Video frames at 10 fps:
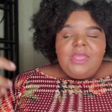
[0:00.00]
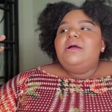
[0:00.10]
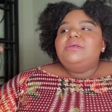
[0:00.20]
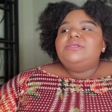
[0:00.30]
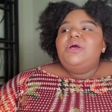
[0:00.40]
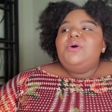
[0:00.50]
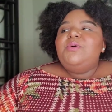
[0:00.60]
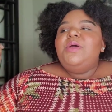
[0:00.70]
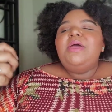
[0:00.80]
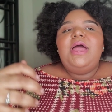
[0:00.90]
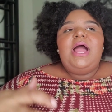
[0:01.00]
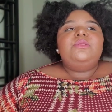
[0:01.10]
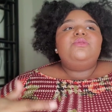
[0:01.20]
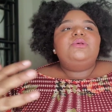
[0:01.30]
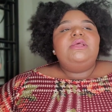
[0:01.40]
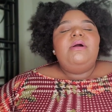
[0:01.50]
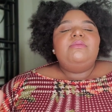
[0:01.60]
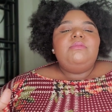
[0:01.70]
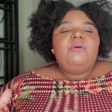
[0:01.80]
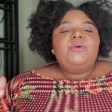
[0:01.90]
So I did notice that my,
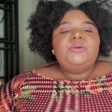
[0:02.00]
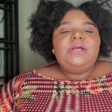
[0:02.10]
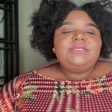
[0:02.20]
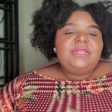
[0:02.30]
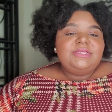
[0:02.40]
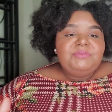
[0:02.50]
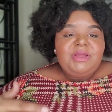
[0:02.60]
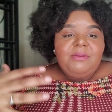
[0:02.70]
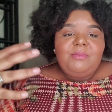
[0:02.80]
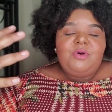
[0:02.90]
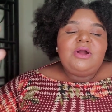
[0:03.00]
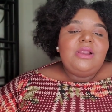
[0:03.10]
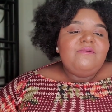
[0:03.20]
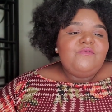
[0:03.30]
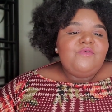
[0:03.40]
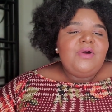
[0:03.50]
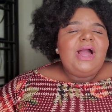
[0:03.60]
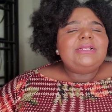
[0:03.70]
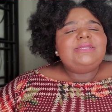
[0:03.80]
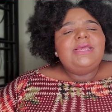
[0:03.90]
my wardrobe said it's becoming more colorful.
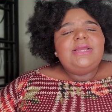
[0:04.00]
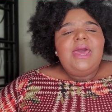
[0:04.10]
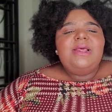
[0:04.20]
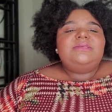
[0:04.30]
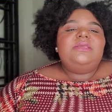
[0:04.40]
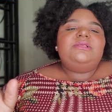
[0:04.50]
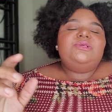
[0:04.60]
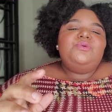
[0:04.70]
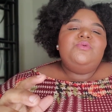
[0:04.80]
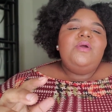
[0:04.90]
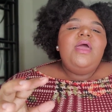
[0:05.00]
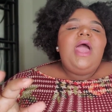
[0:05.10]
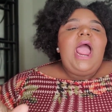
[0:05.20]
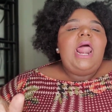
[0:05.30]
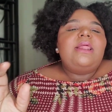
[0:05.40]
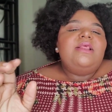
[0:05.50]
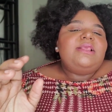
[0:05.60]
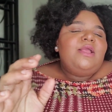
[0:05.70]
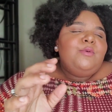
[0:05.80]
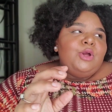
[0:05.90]
I did kind of stick to, I had like this
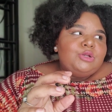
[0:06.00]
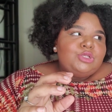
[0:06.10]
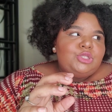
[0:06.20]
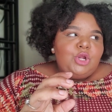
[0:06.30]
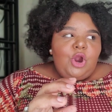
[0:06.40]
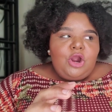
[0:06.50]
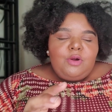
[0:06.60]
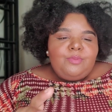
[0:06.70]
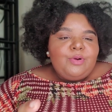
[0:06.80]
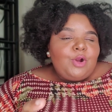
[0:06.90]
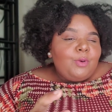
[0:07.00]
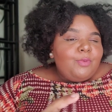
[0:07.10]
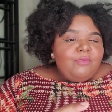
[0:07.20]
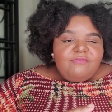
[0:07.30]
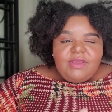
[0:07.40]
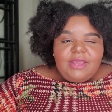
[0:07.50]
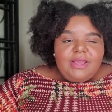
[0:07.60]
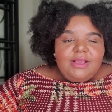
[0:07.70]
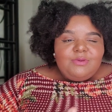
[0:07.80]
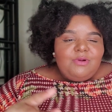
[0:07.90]
like dark purple
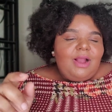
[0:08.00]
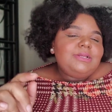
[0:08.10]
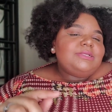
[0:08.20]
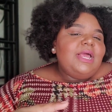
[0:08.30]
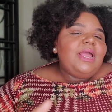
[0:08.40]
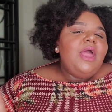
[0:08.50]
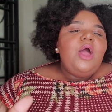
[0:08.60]
phase where I was like,